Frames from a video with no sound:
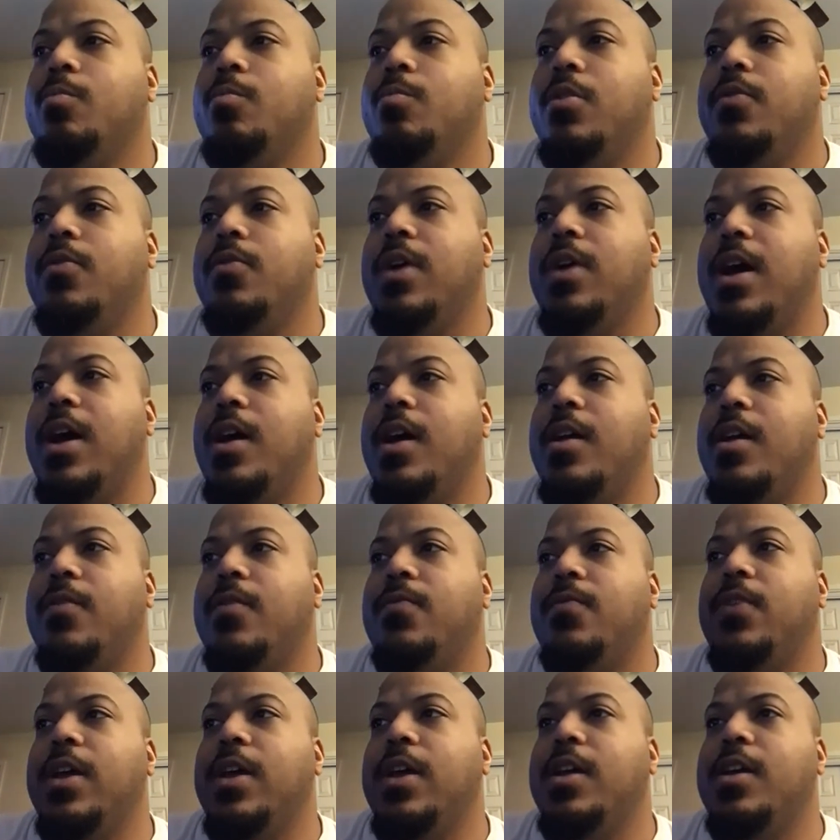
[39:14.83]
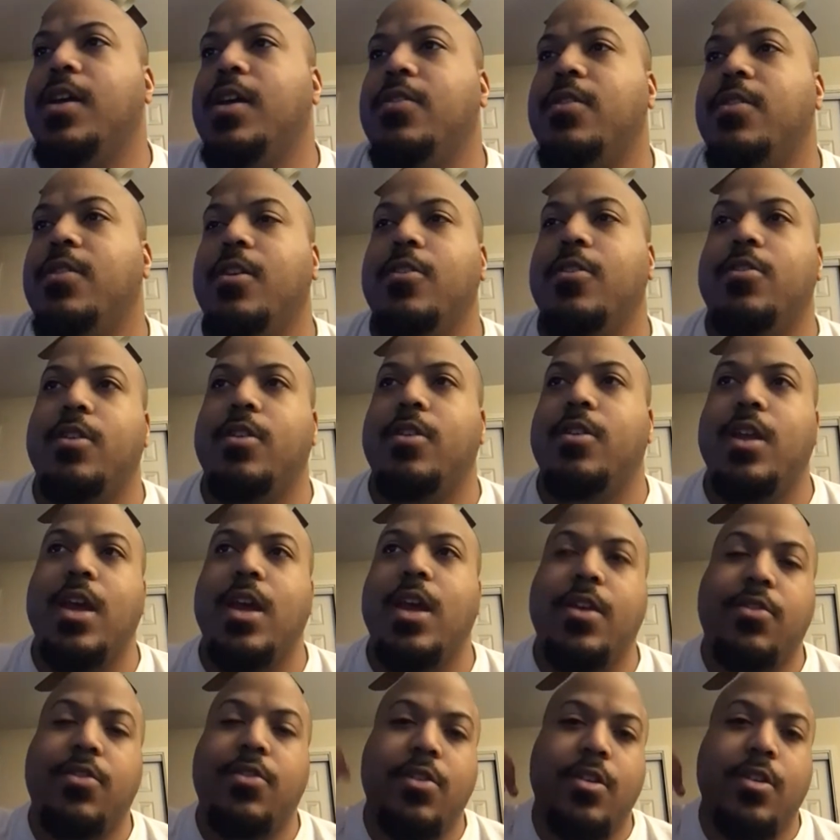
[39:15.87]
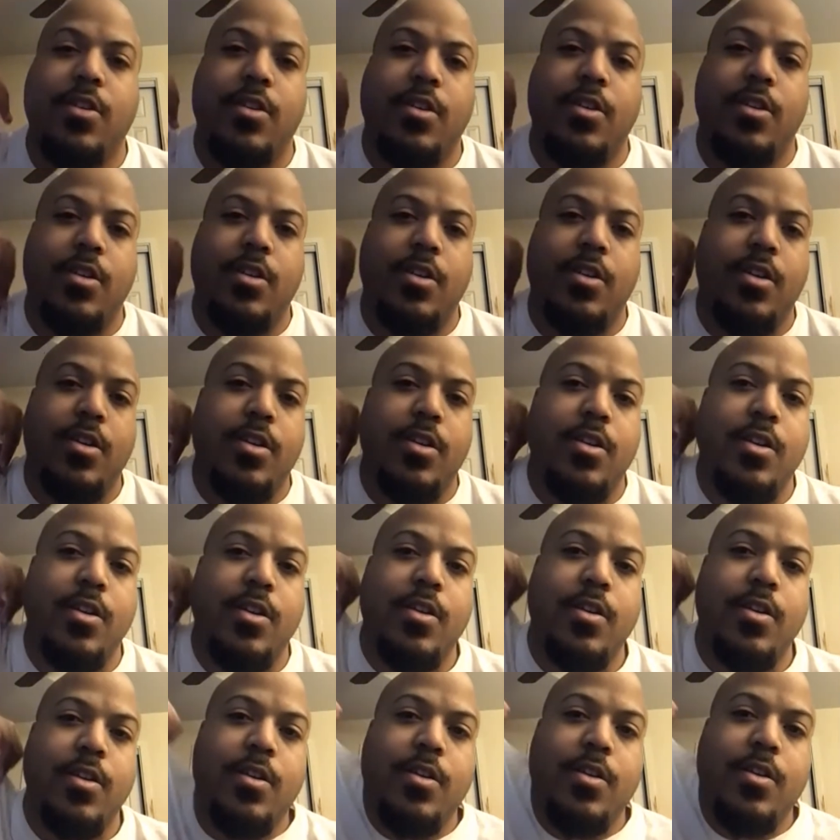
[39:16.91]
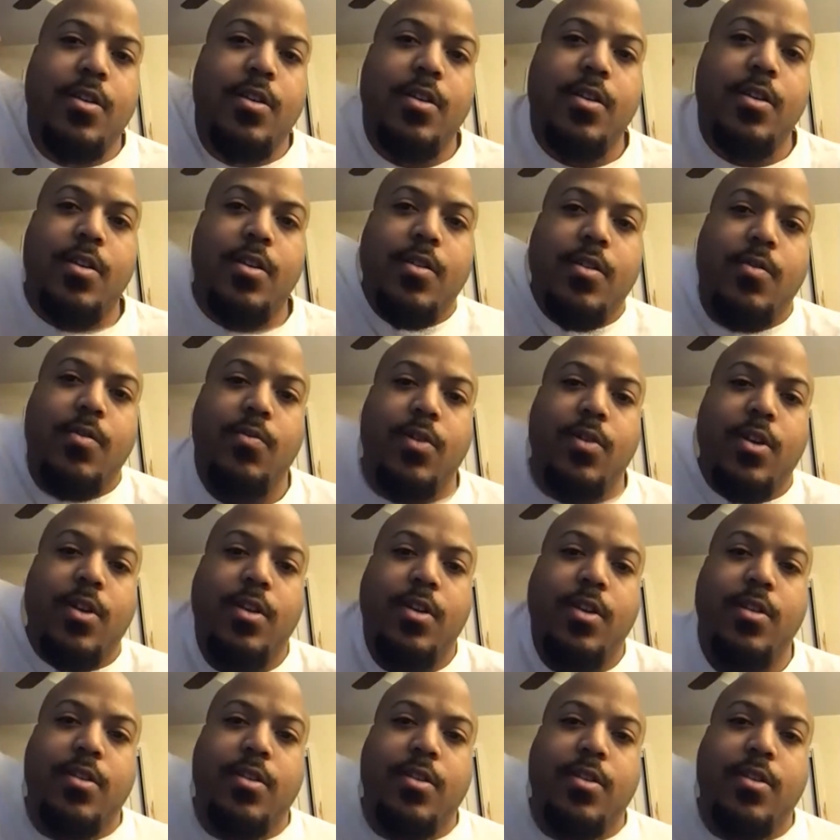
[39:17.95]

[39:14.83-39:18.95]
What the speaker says: provide fans internationally with,